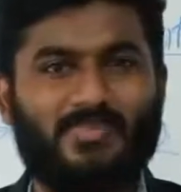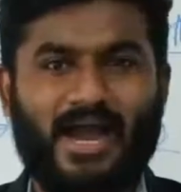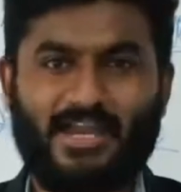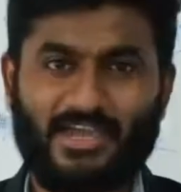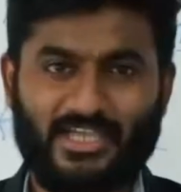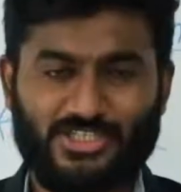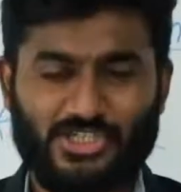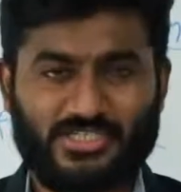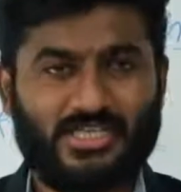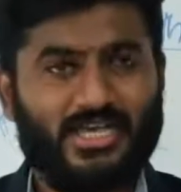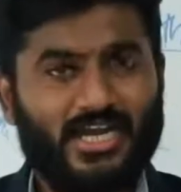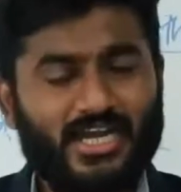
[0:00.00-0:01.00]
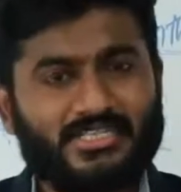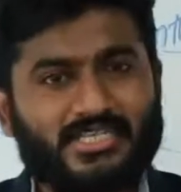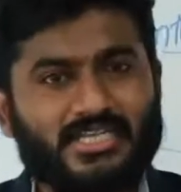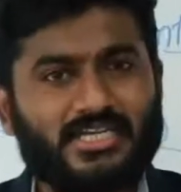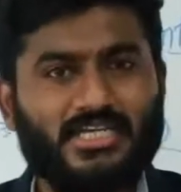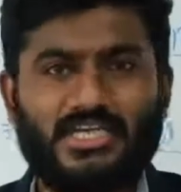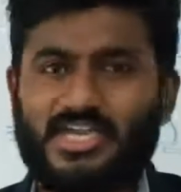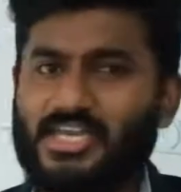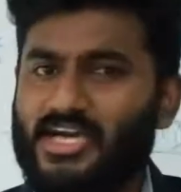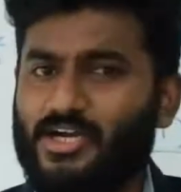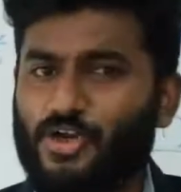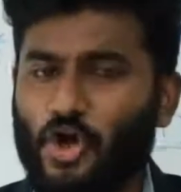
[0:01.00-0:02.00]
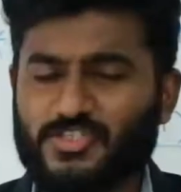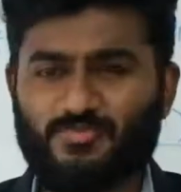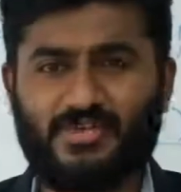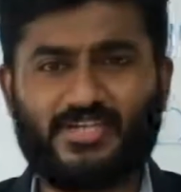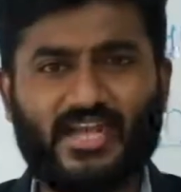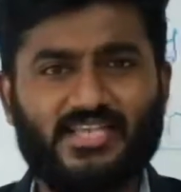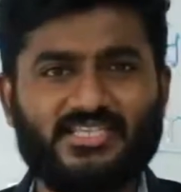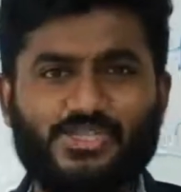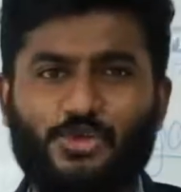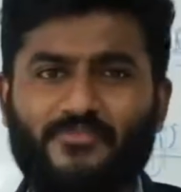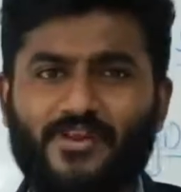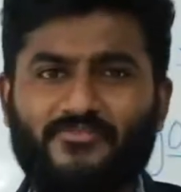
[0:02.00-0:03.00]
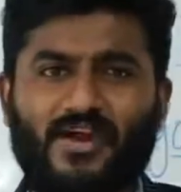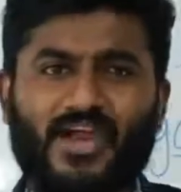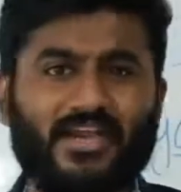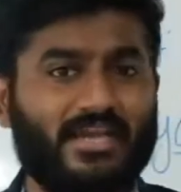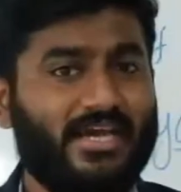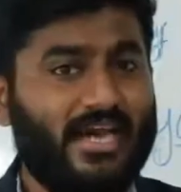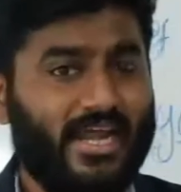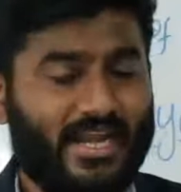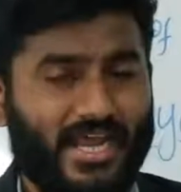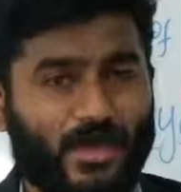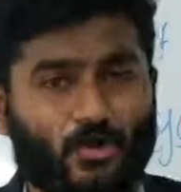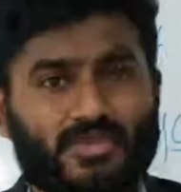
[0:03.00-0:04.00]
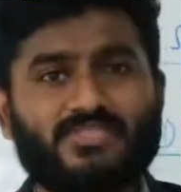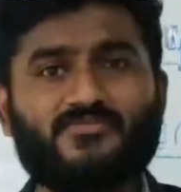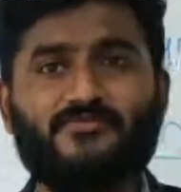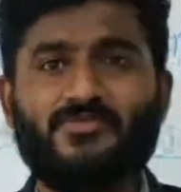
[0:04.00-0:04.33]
bandages. Listen, in hospitals you will find rayons.